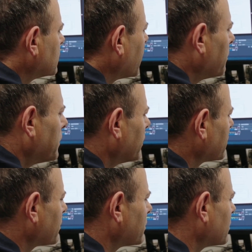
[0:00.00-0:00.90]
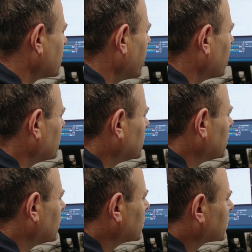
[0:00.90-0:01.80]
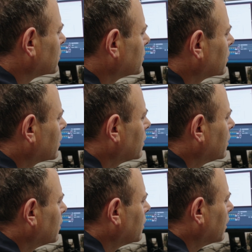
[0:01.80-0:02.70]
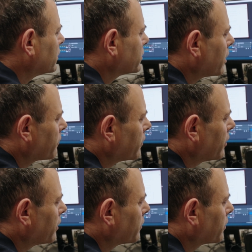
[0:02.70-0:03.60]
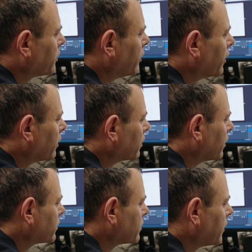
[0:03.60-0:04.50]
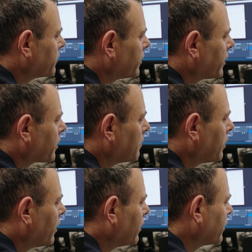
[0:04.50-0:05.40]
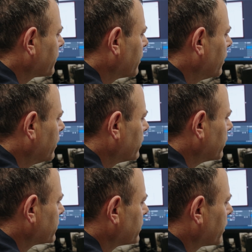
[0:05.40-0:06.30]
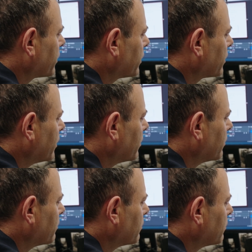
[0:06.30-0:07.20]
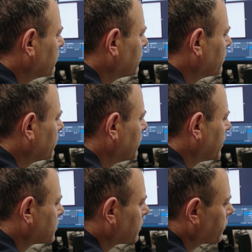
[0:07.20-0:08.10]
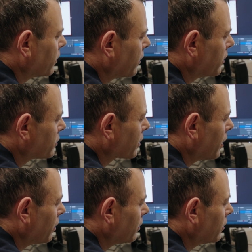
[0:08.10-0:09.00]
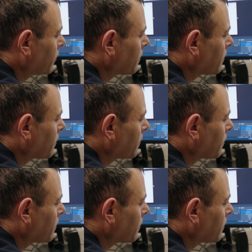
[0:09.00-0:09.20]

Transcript: I mean, this is a terrible article. It's not very good. It's not very compelling. There's nothing that makes you feel educated.